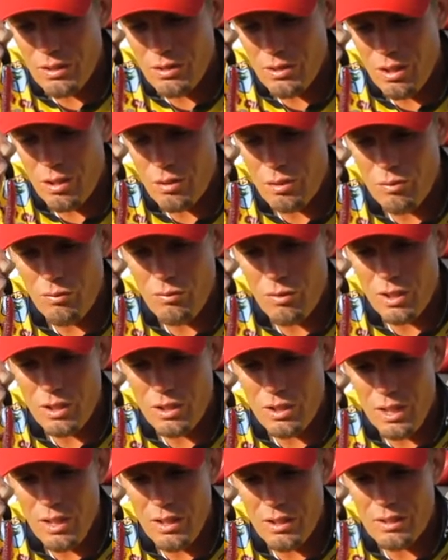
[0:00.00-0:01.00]
It's caught some
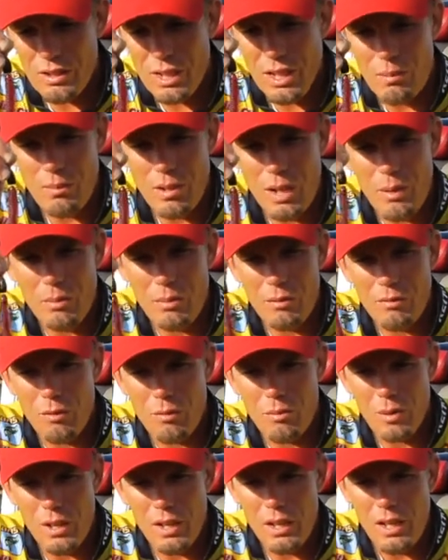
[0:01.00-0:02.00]
fish down at Sam Rayburn
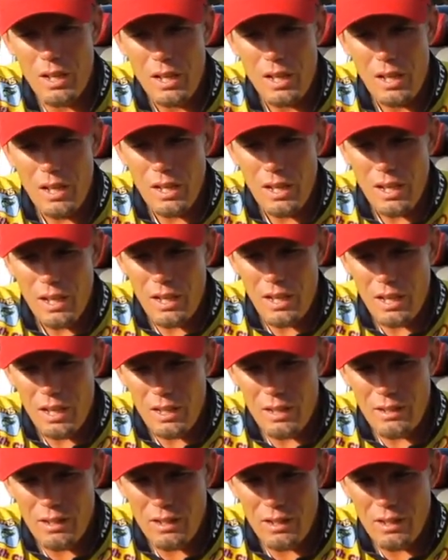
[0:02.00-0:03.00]
for me,
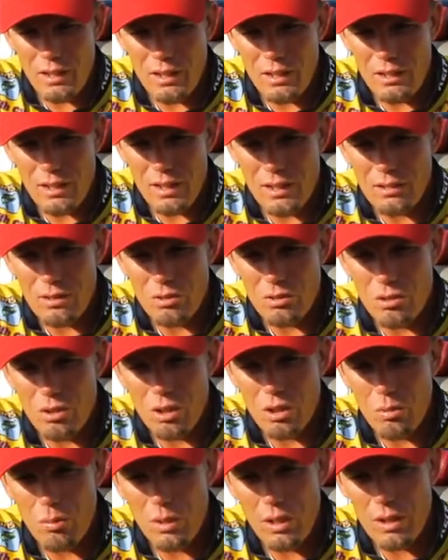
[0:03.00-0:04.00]
and it's a
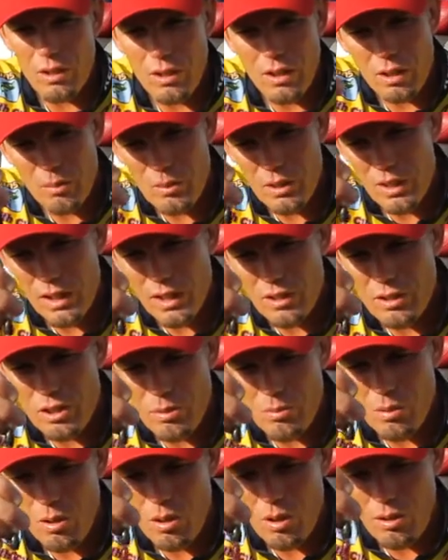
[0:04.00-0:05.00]
sure winner. It'll be
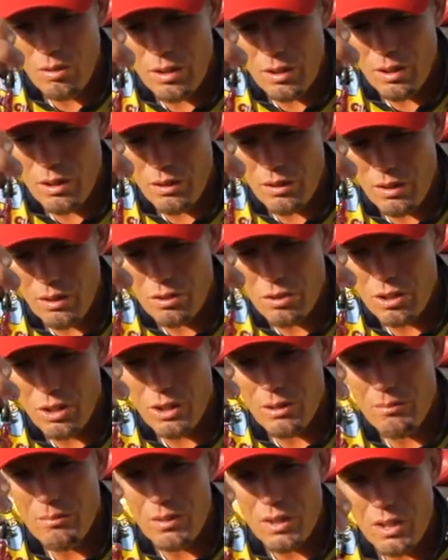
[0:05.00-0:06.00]
catching them all year this
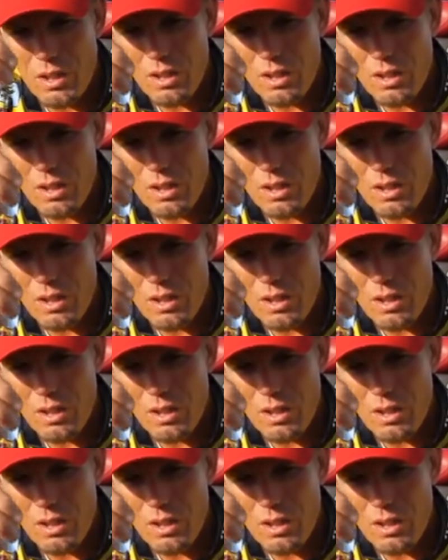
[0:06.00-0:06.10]
year.